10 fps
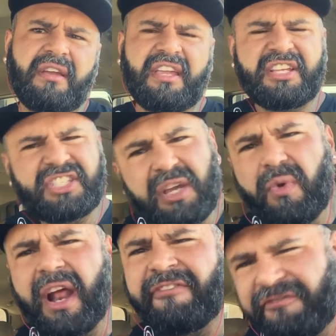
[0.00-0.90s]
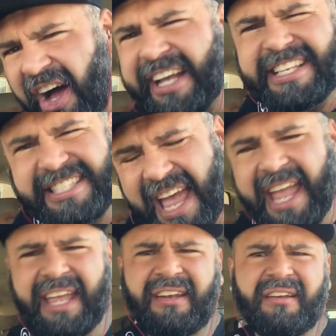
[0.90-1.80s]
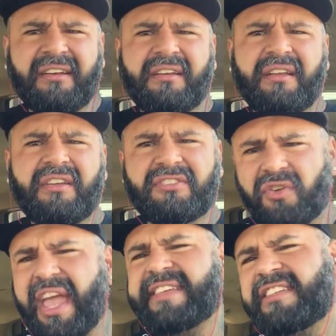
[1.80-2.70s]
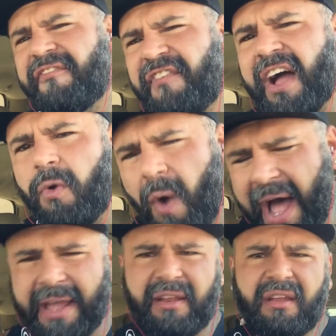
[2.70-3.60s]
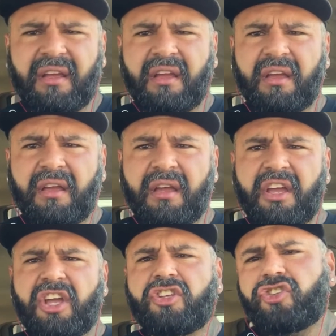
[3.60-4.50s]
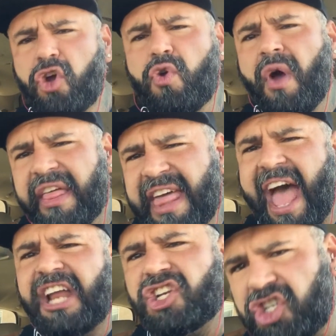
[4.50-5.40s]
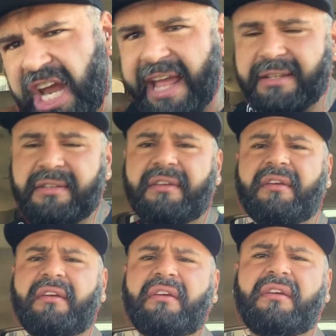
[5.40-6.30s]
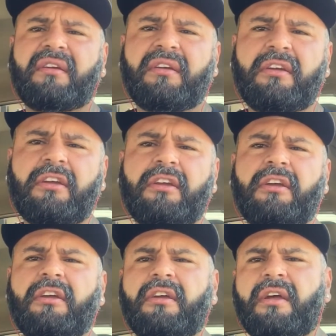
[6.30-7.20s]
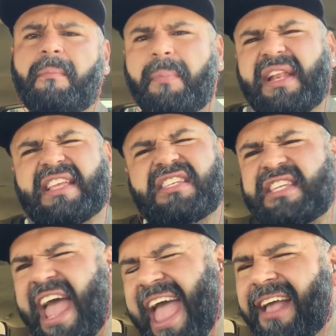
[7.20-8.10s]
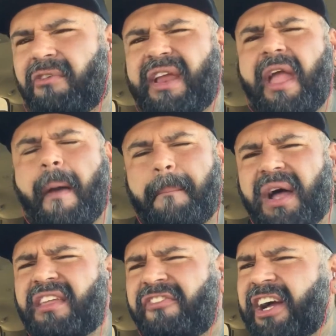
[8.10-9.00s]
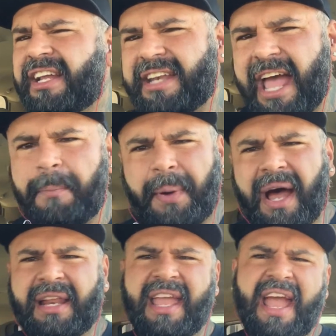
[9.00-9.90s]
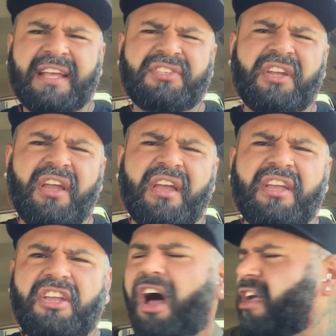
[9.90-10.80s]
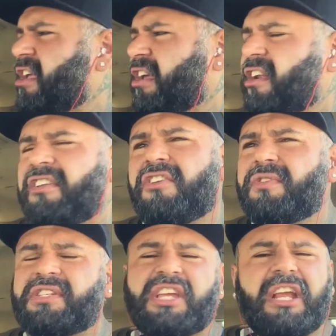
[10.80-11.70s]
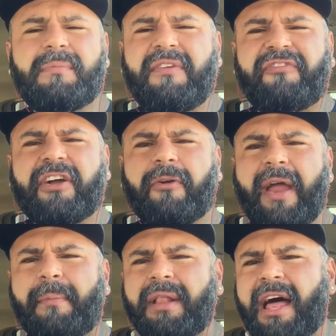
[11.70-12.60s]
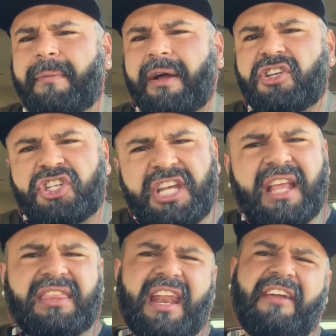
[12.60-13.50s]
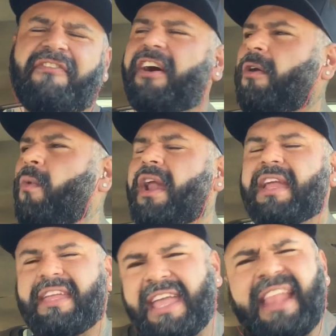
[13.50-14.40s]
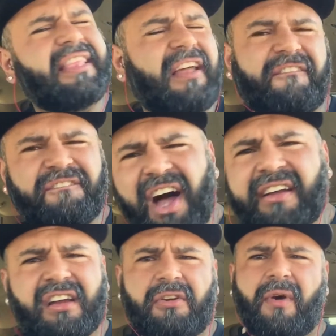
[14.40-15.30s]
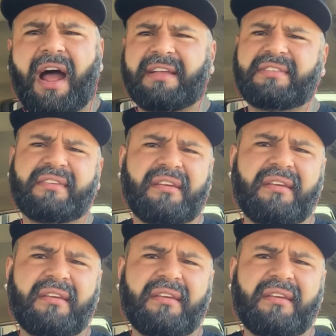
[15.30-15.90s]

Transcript: You see what I'm fucking saying? So guess the fuck what? do that shit. But this is Angry Motherfucking Dad Podcast. All you're gonna do is hear me fucking ramble on about shit that I fucking wanna get the fuck across.